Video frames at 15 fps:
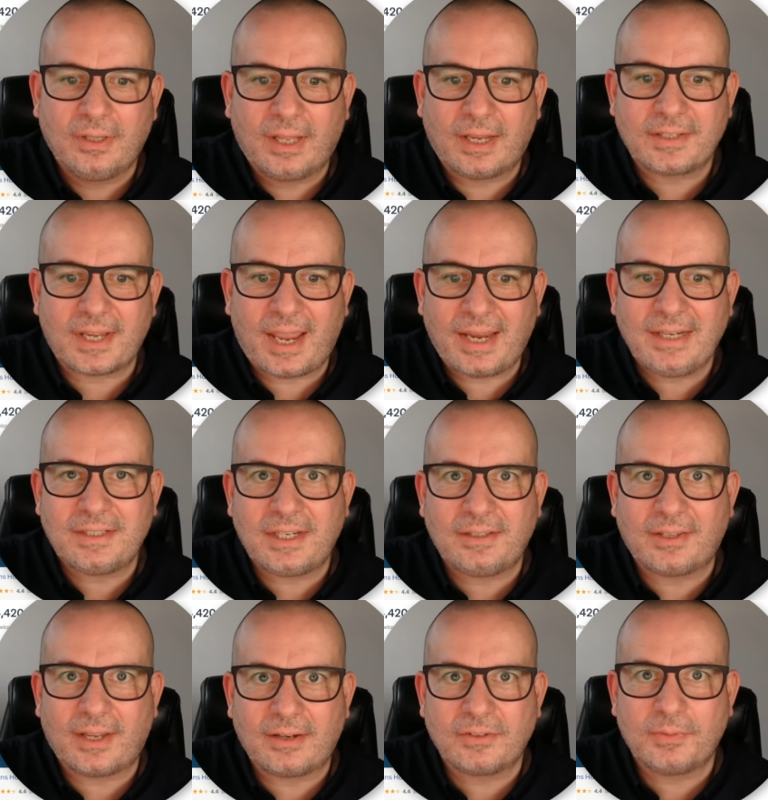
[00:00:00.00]
That's
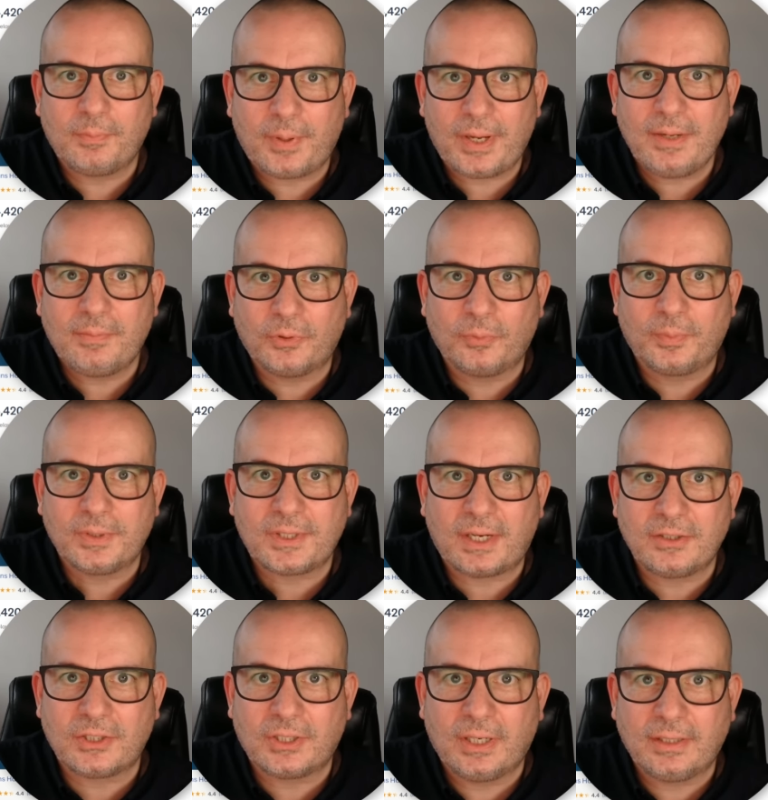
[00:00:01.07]
80,000 people
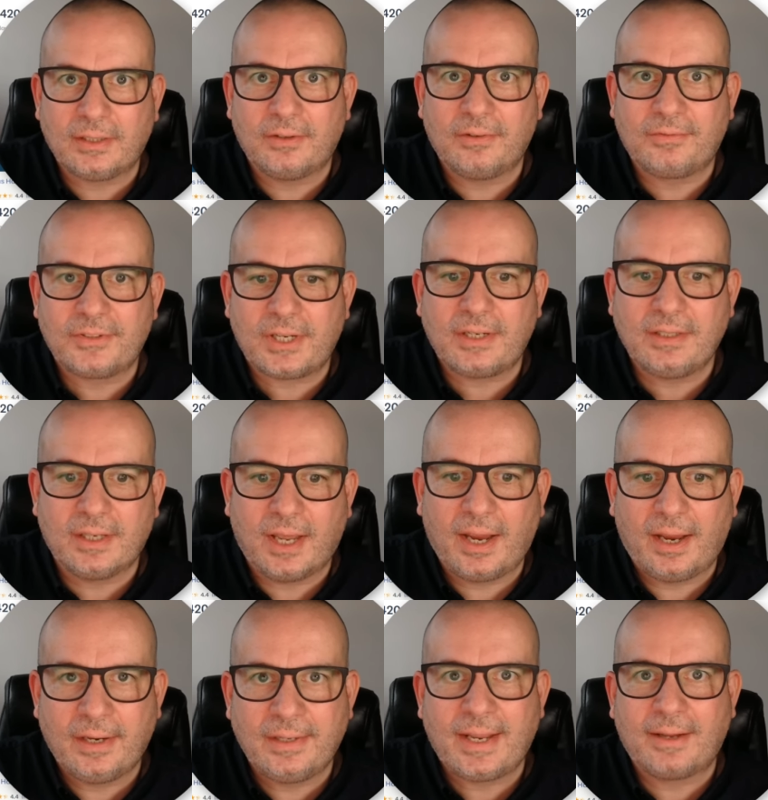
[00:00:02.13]
potentially that have seen
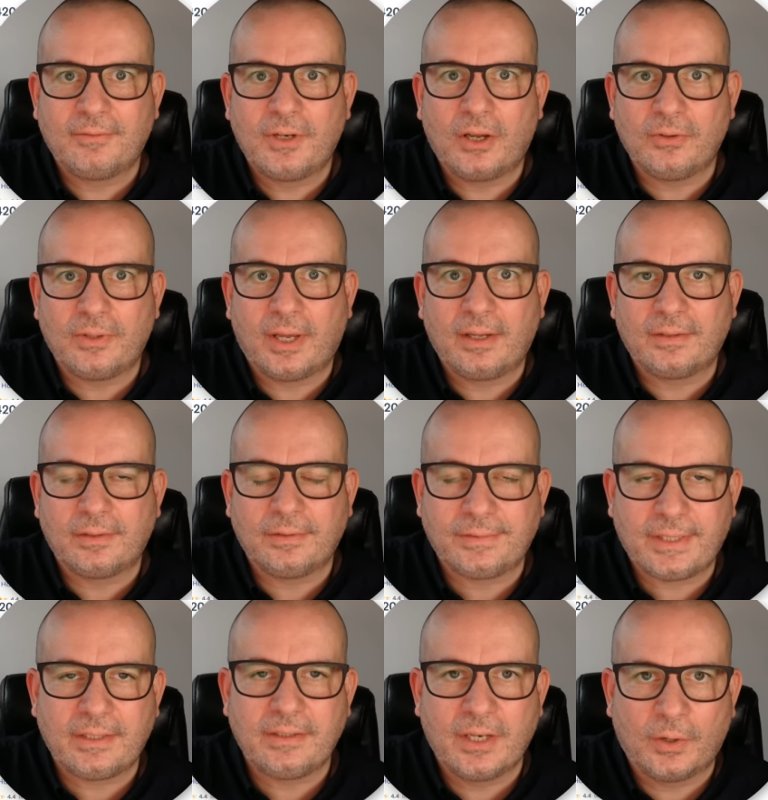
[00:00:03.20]
that and now know that, that
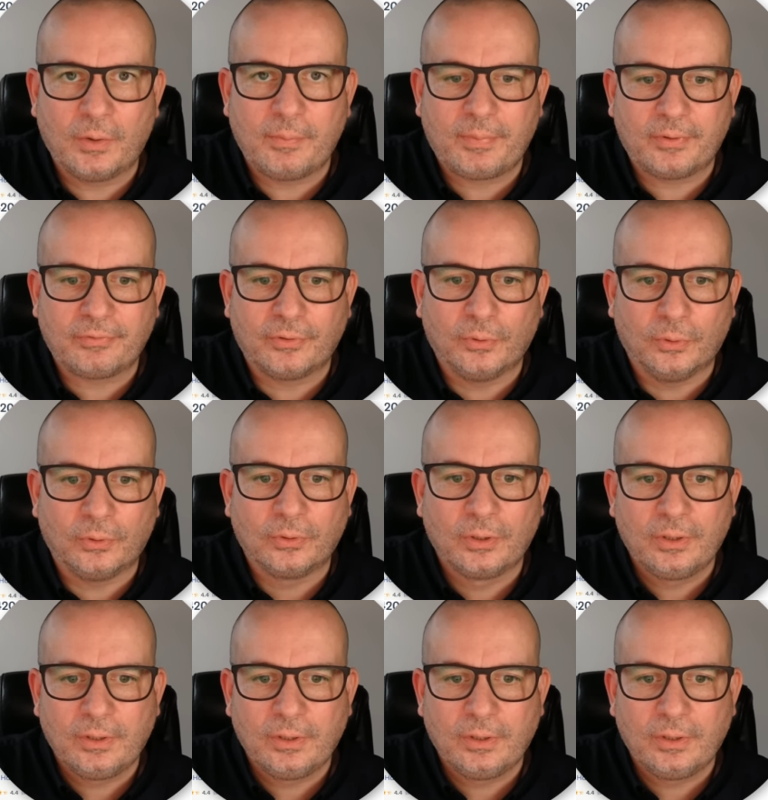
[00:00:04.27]
didn't know it before.